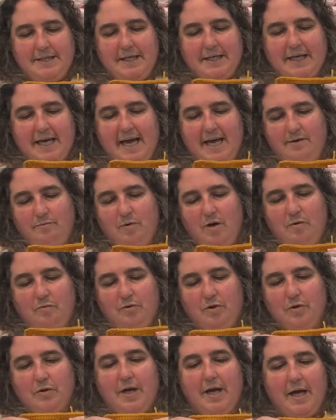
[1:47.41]
Again, we're
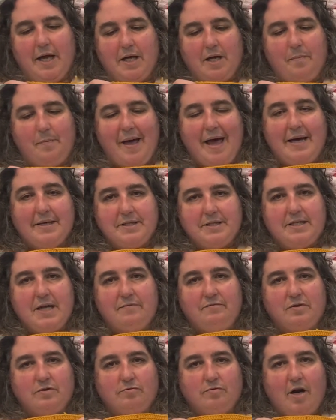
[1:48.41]
looking at about
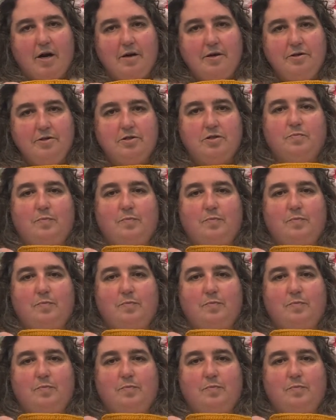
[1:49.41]
7 rows,